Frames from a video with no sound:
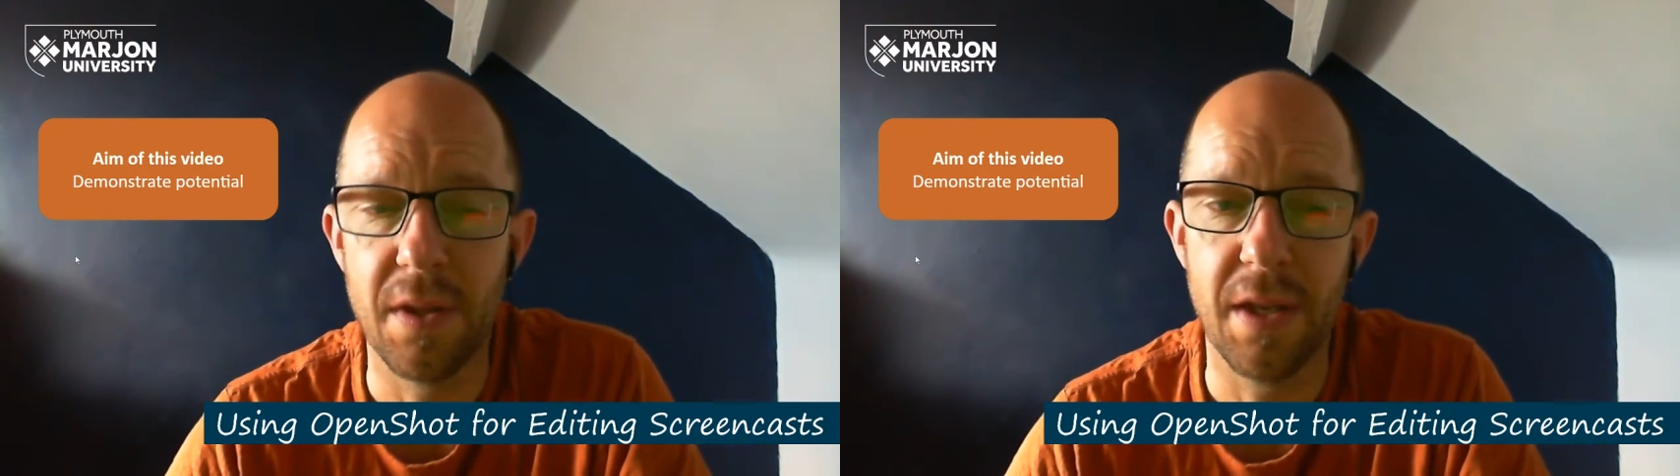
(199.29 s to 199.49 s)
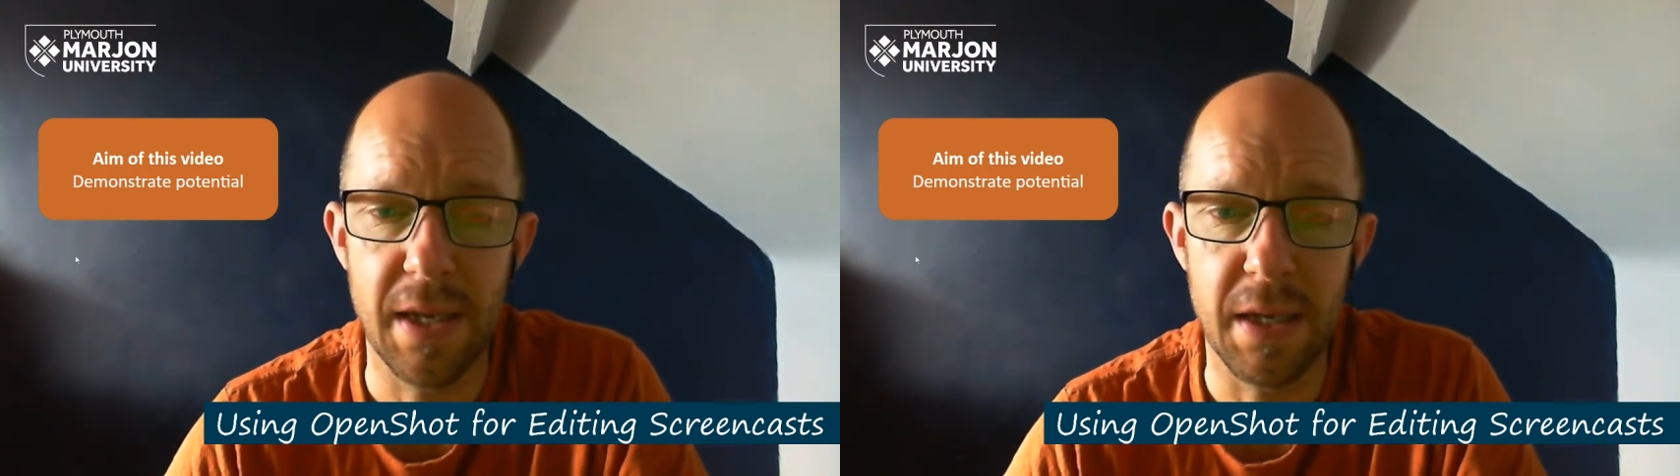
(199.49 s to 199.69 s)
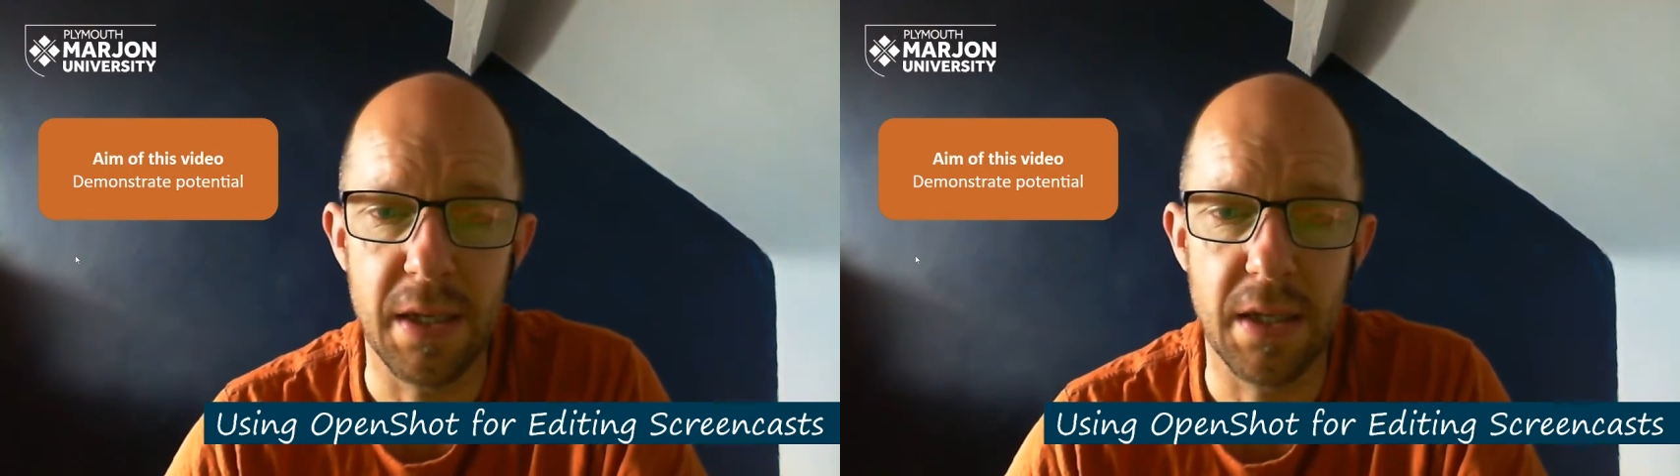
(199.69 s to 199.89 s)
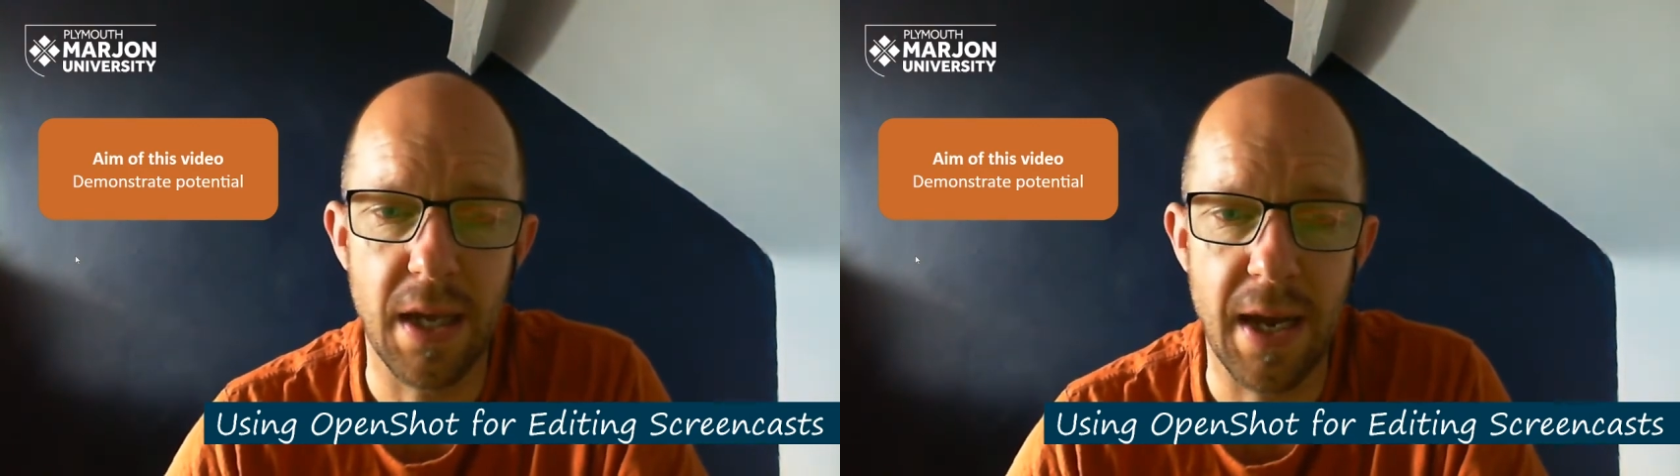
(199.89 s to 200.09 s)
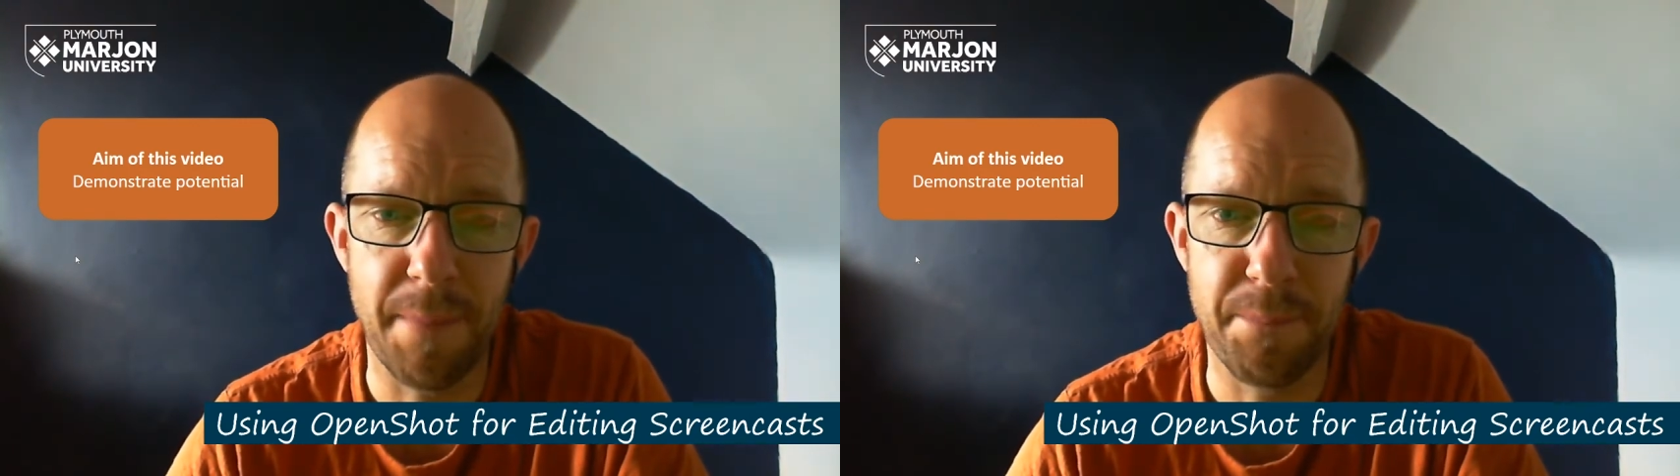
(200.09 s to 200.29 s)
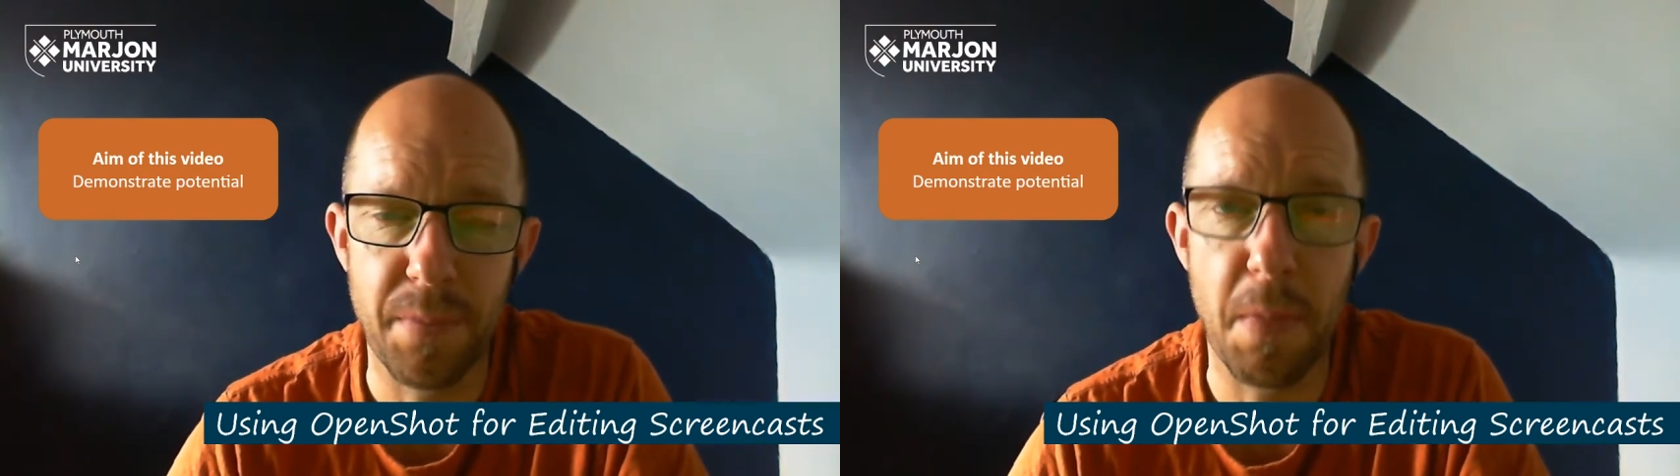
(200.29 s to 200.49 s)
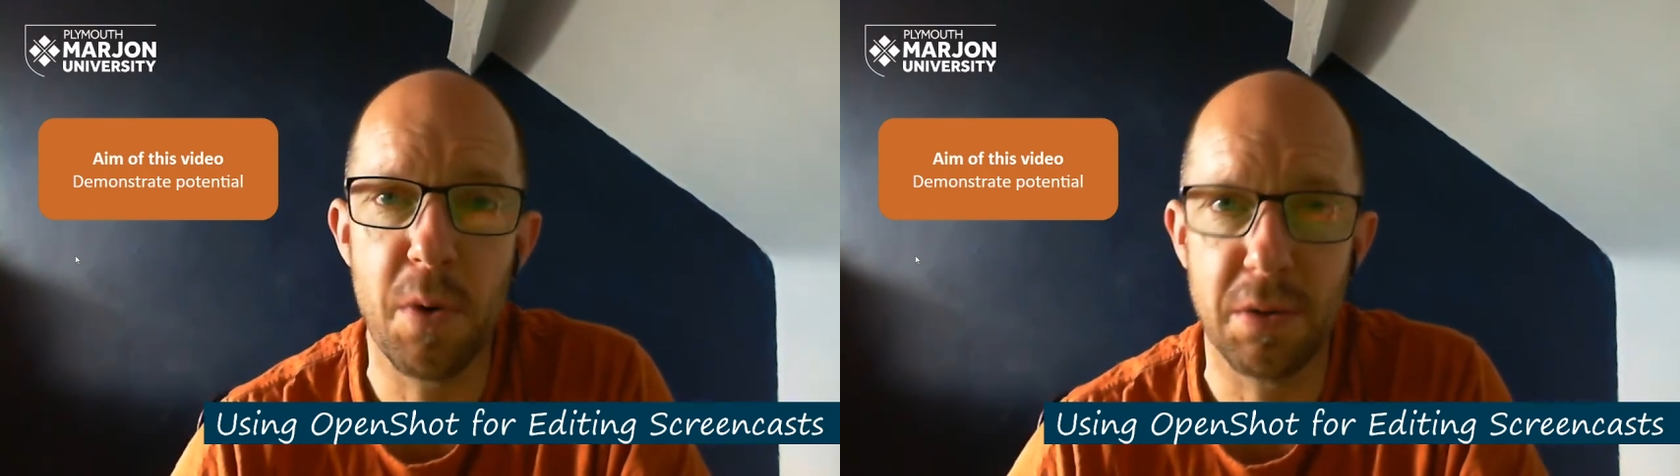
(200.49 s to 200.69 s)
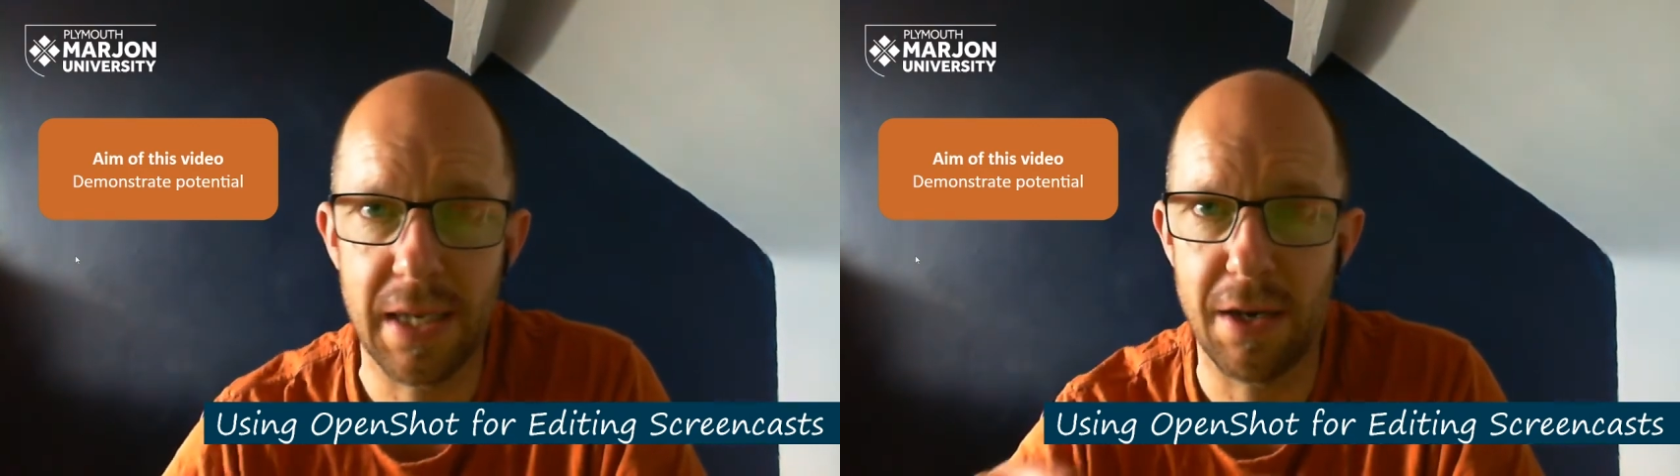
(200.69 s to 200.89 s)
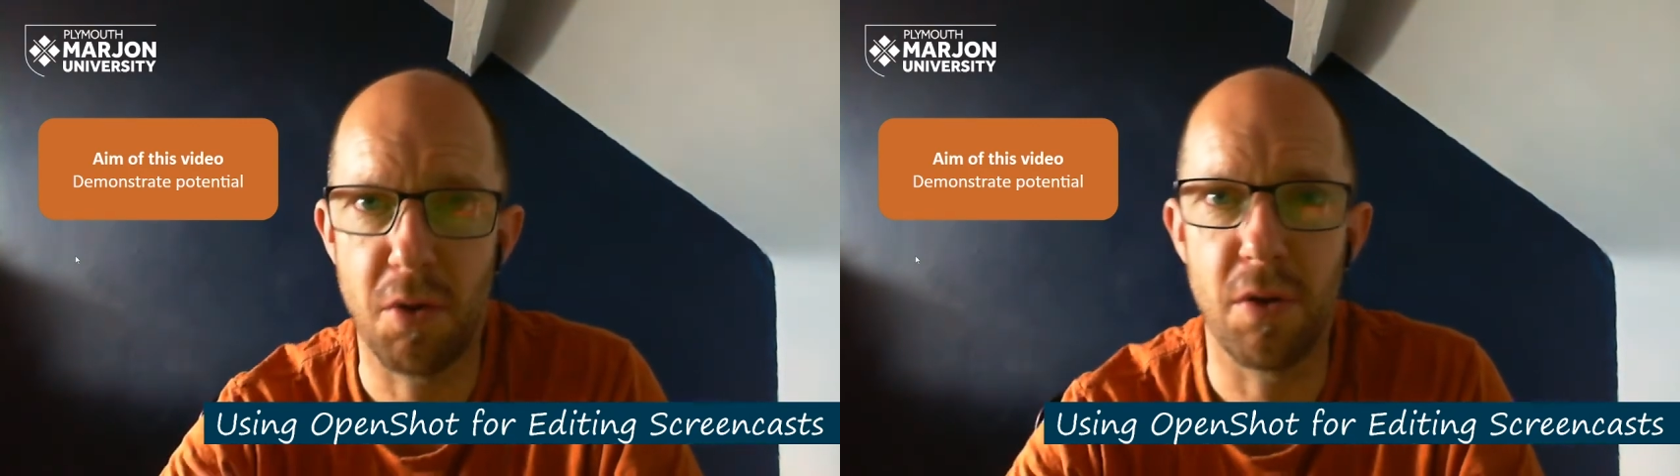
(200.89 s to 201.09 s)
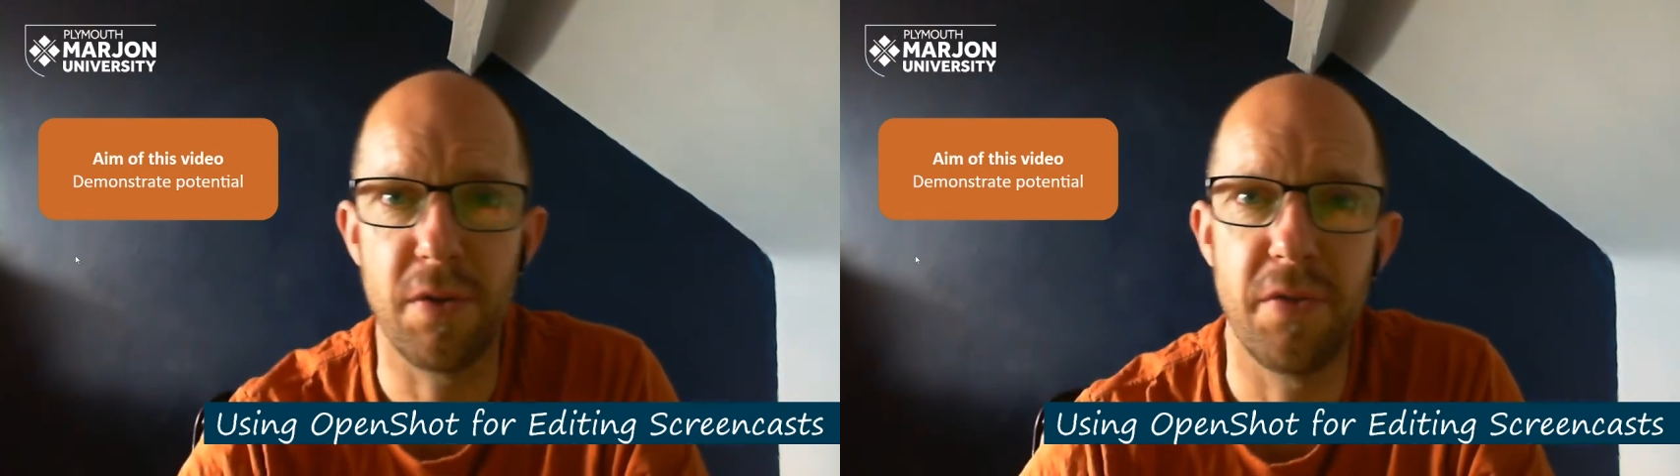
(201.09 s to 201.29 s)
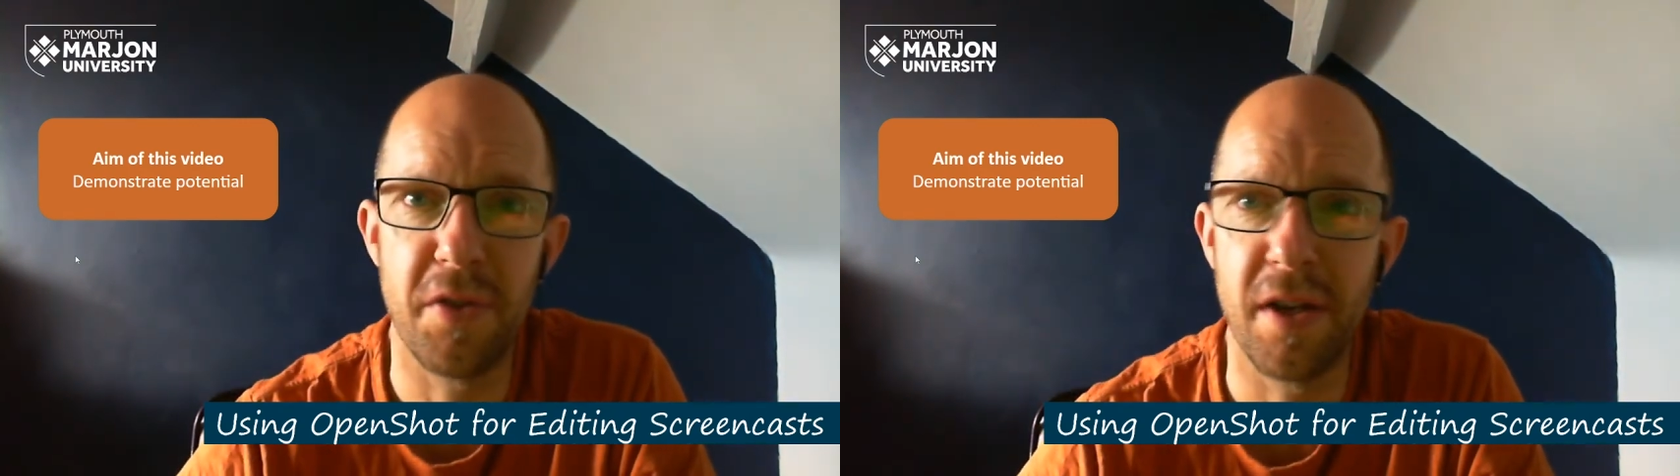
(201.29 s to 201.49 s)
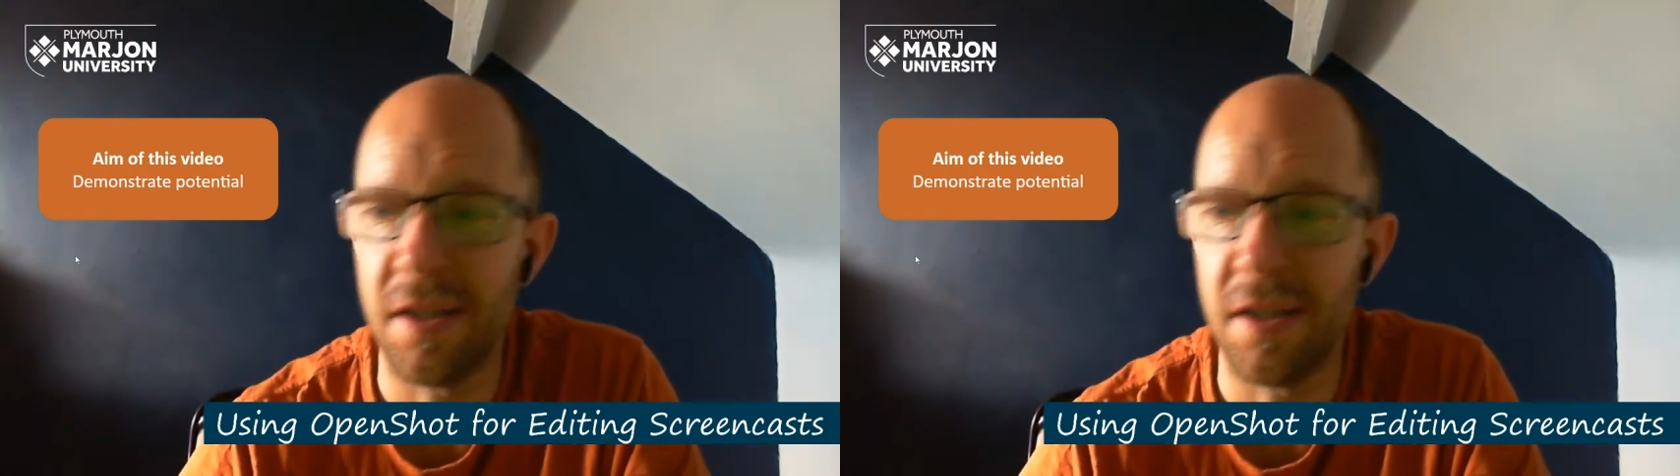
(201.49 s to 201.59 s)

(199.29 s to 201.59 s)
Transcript: It will take longer than the